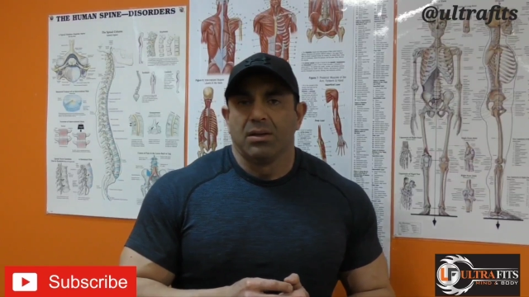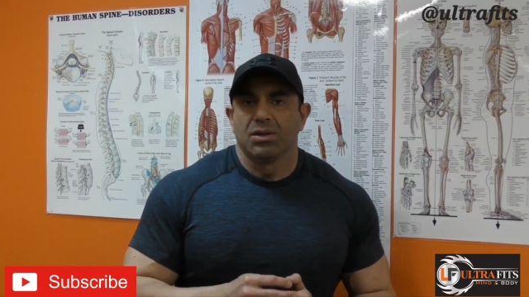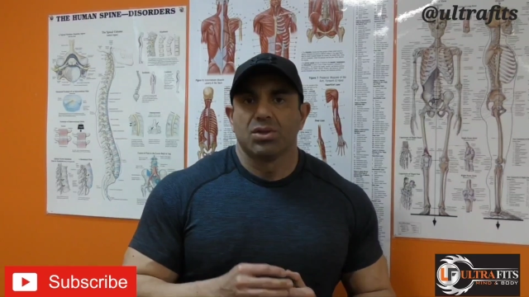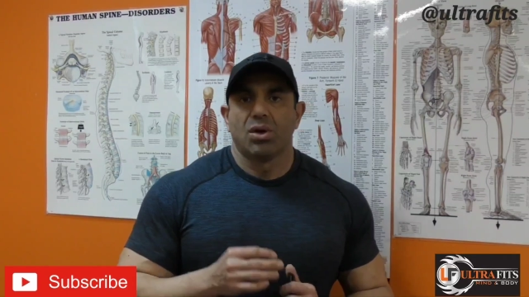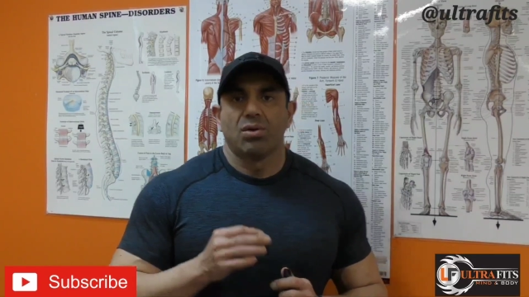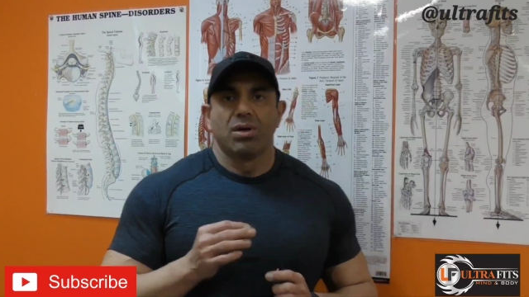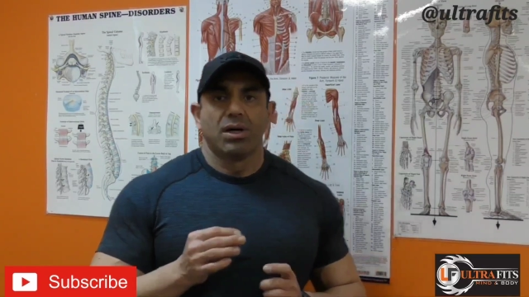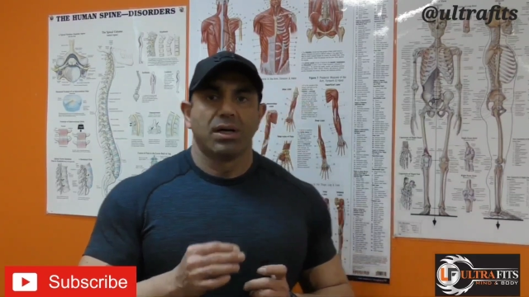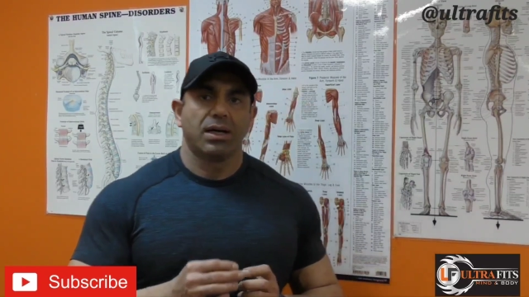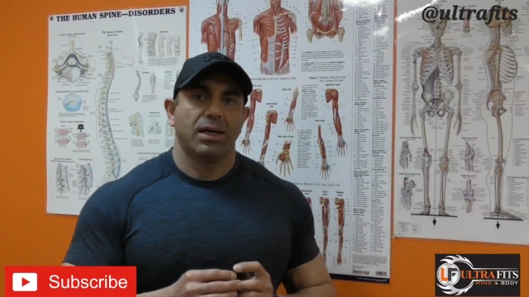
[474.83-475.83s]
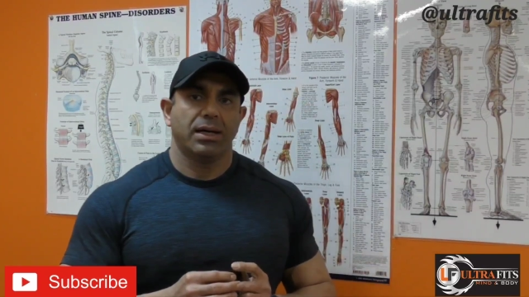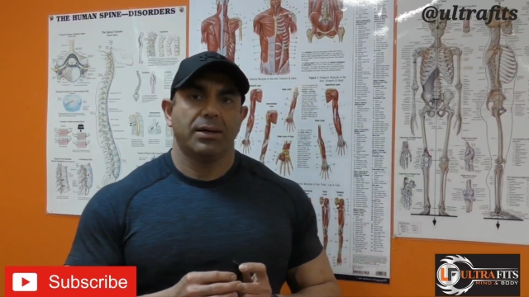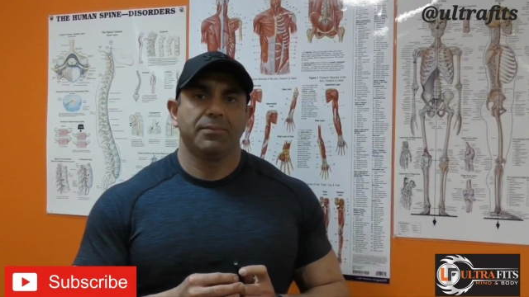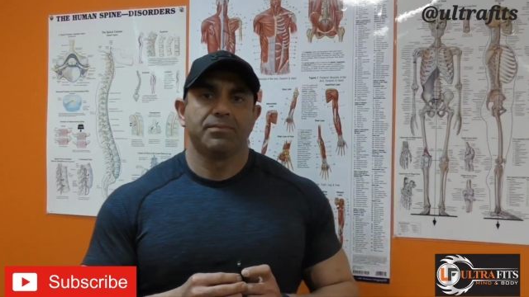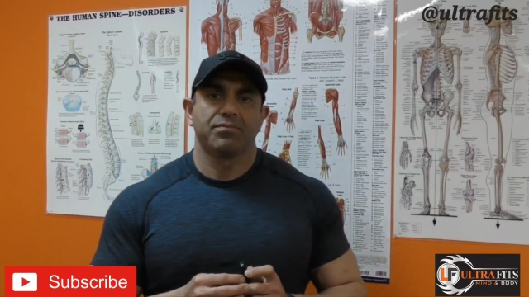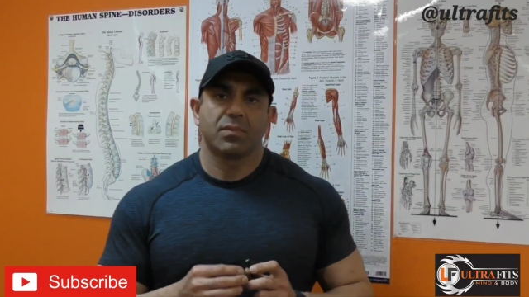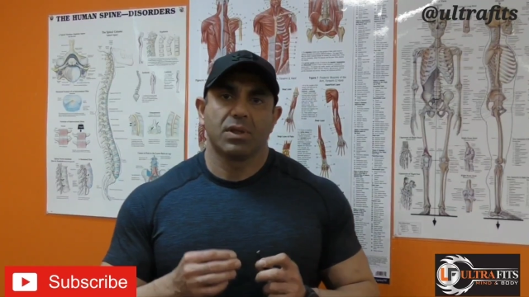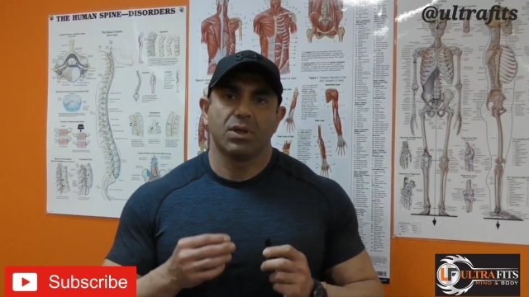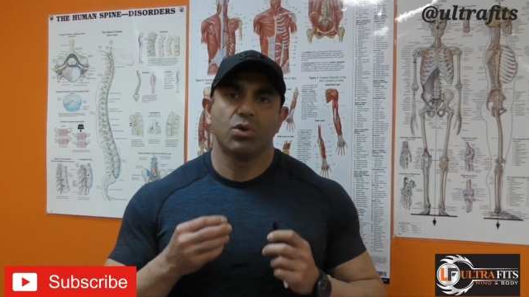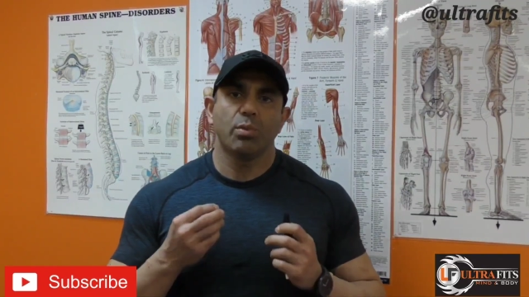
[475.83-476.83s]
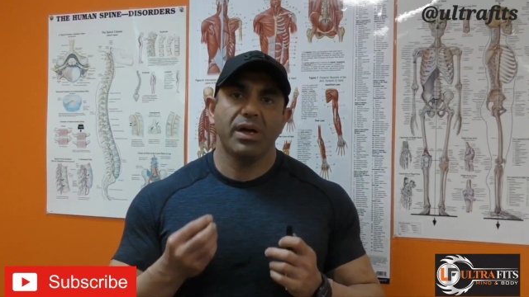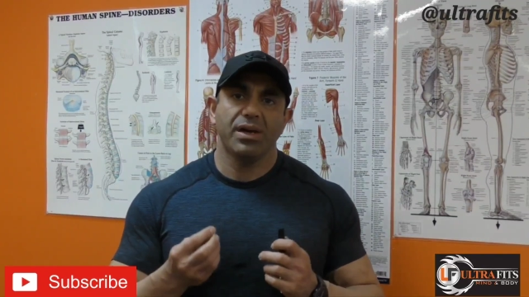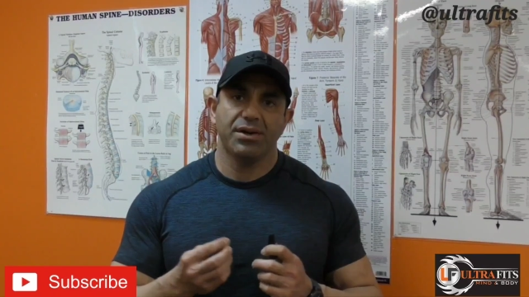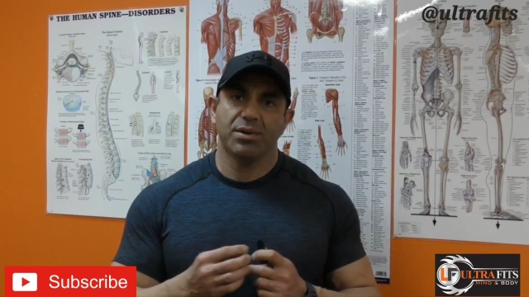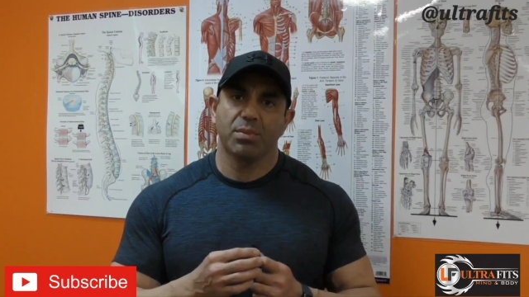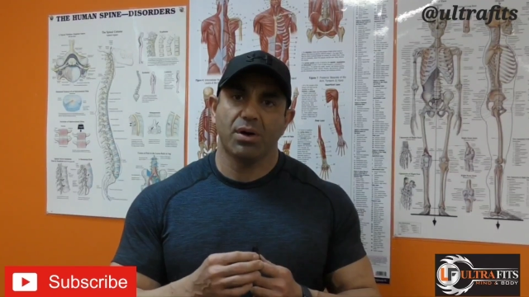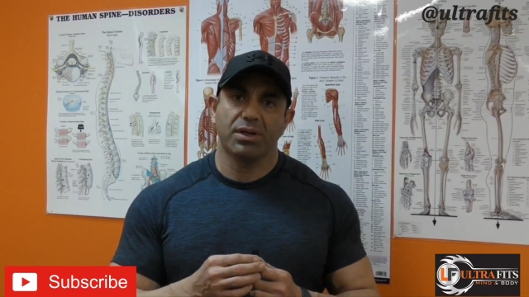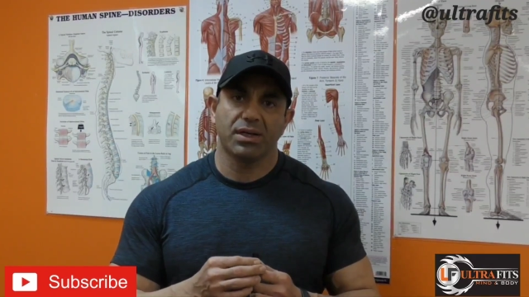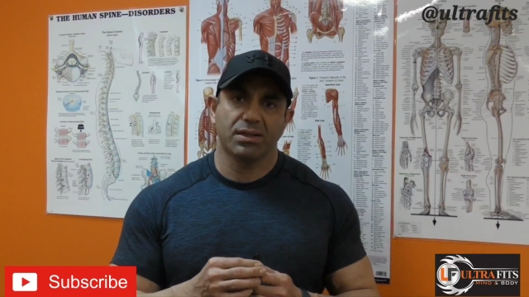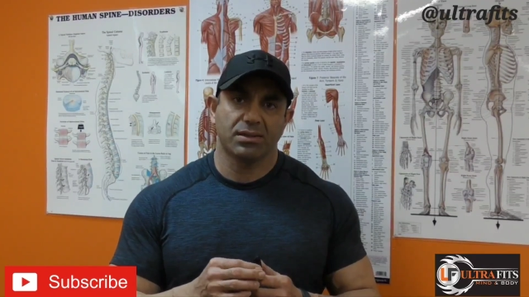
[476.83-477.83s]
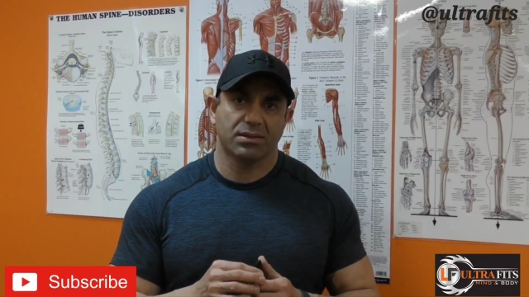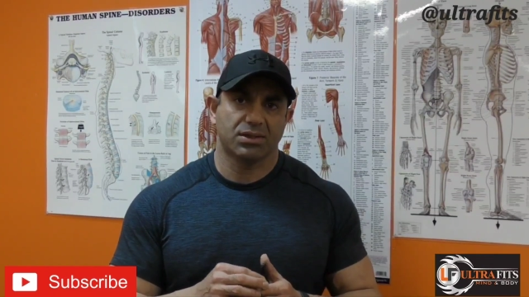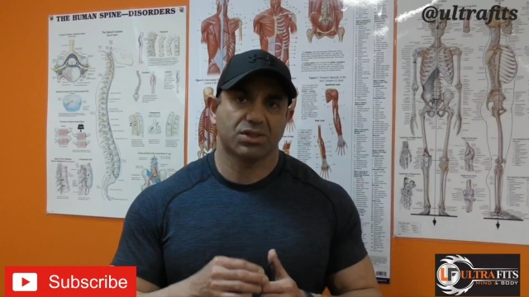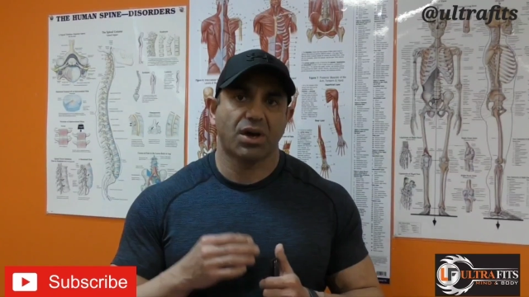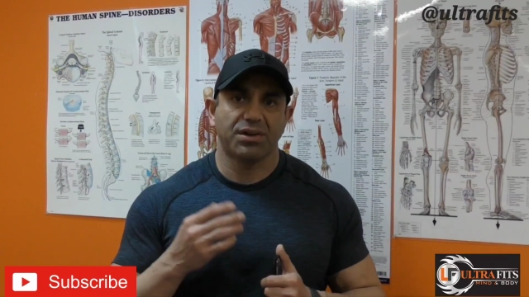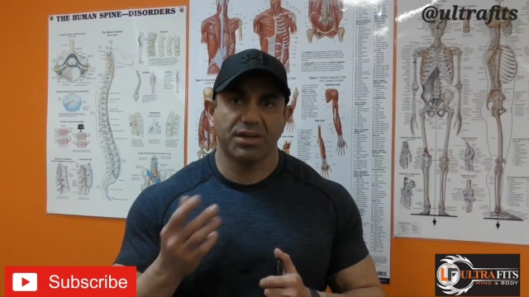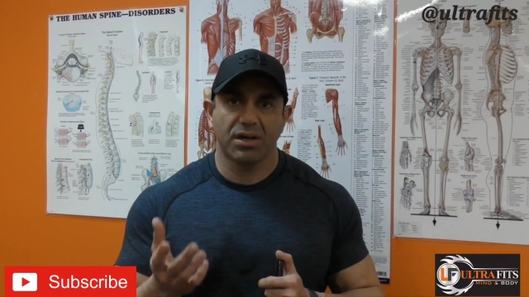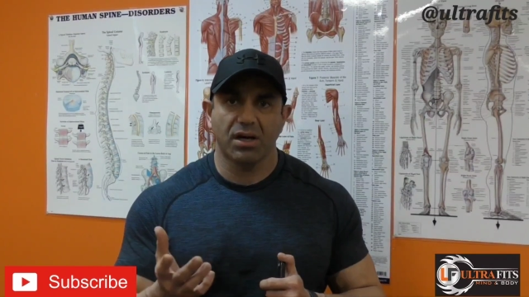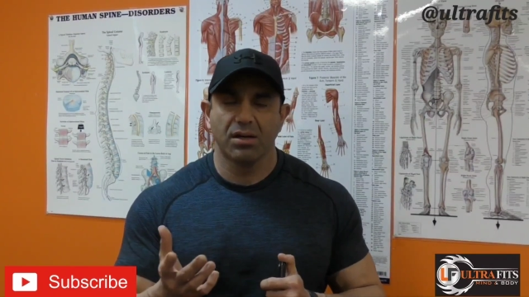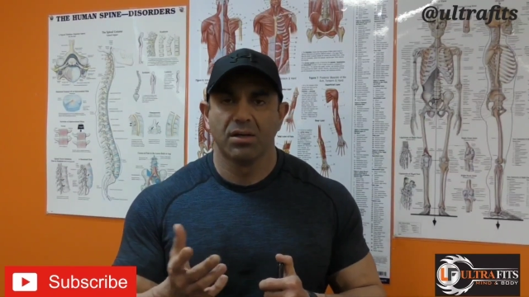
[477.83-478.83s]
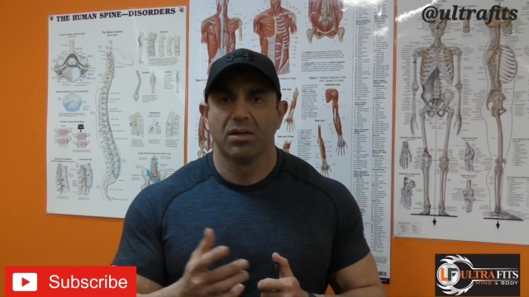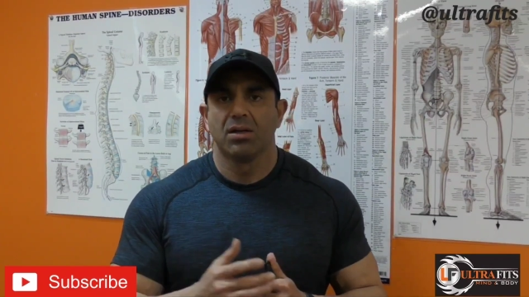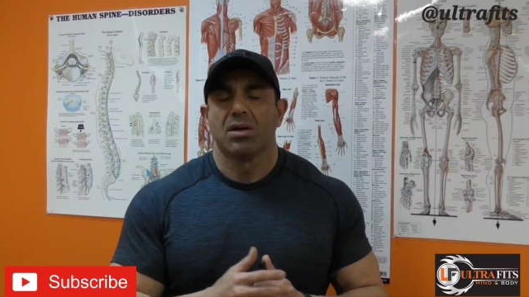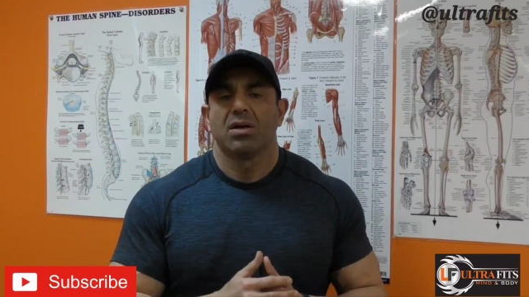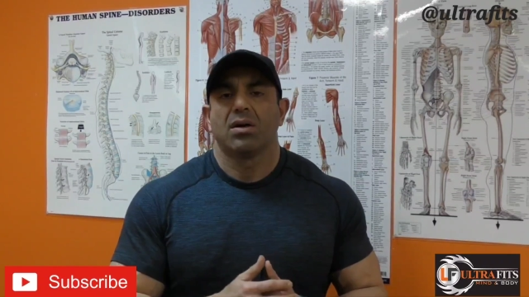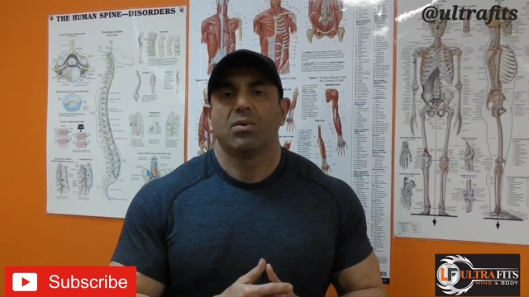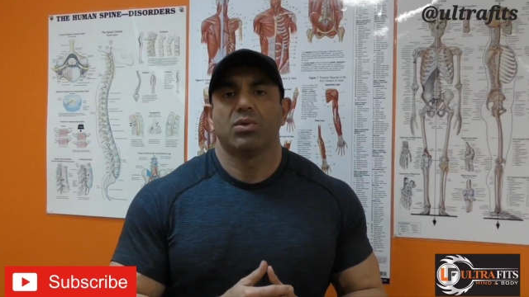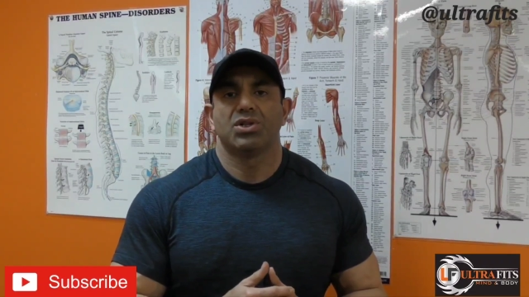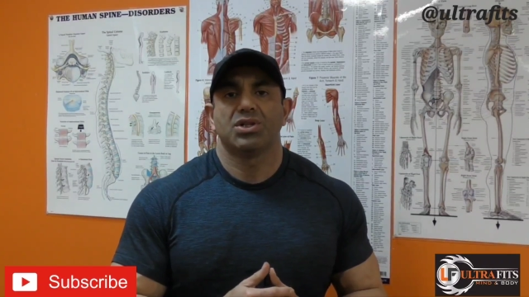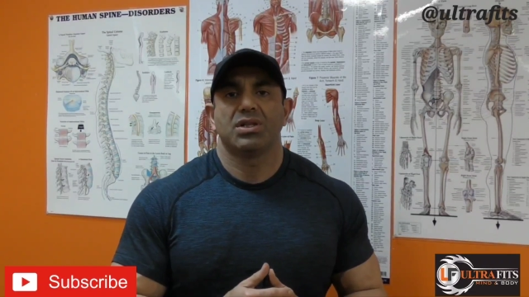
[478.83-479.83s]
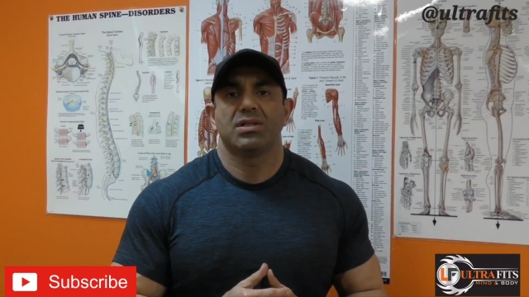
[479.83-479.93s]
So you may heard about the sciatica, which